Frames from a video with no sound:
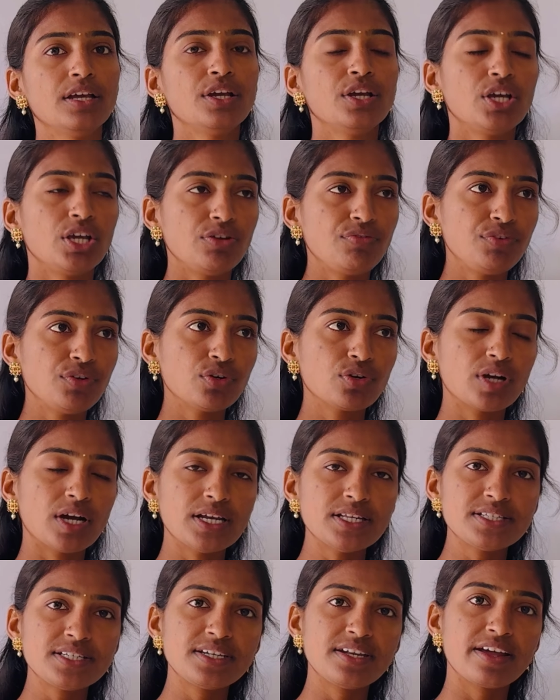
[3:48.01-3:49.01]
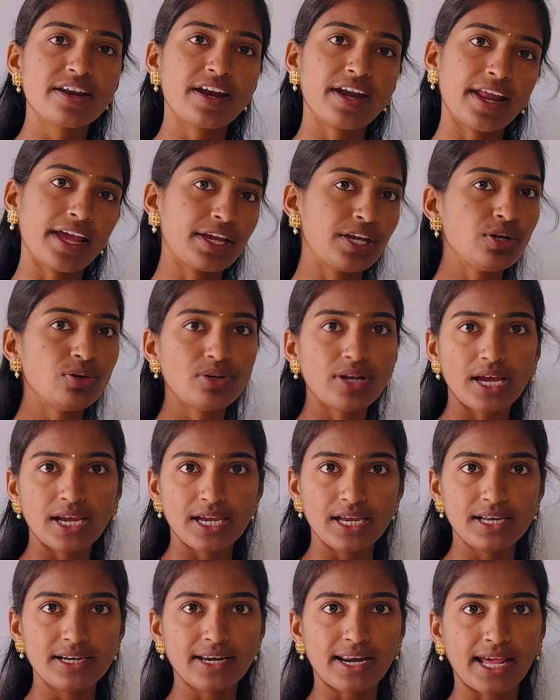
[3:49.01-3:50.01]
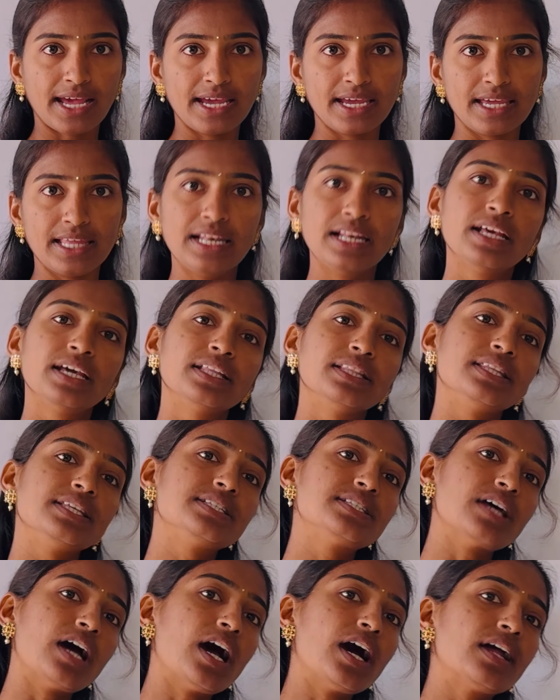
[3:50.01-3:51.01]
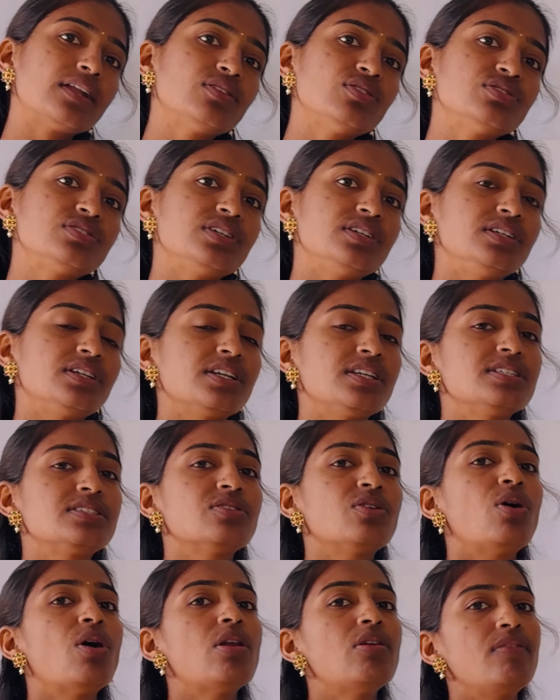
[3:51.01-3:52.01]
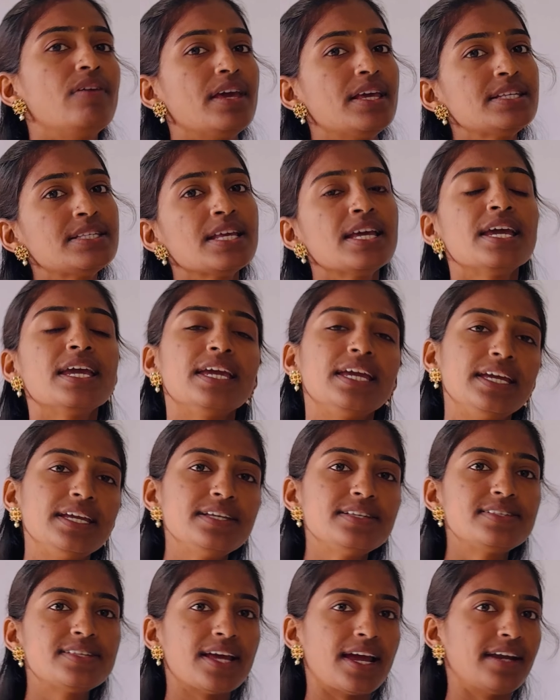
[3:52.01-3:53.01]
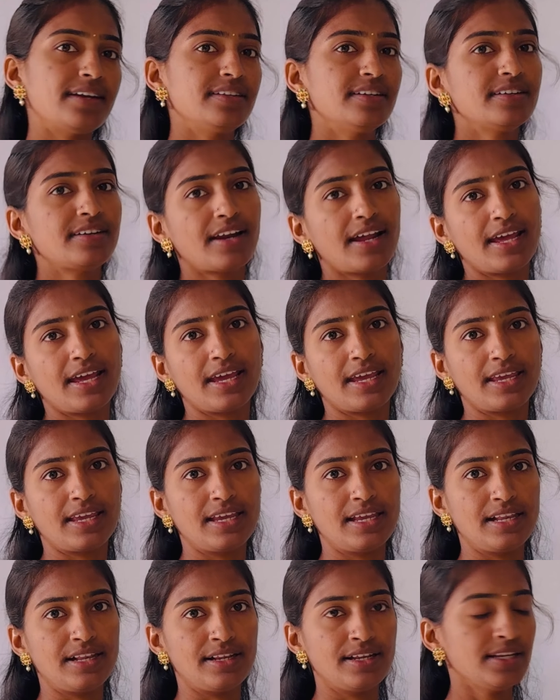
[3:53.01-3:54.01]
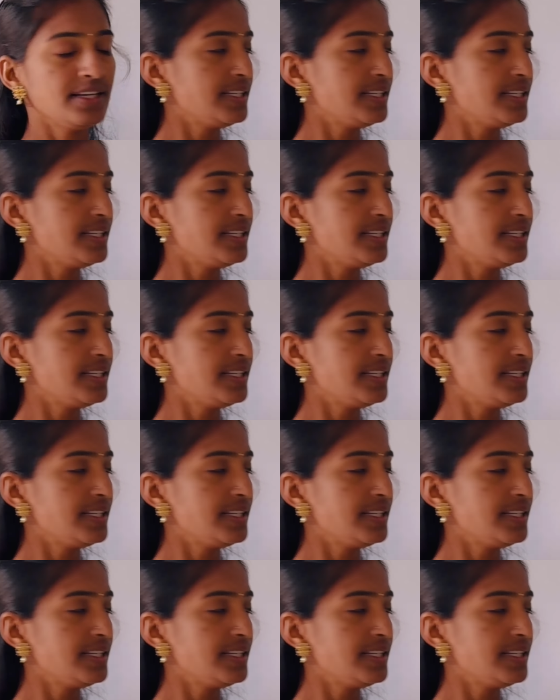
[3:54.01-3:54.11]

If you consider an acute angle triangle, this orthocenter is always inside the triangle.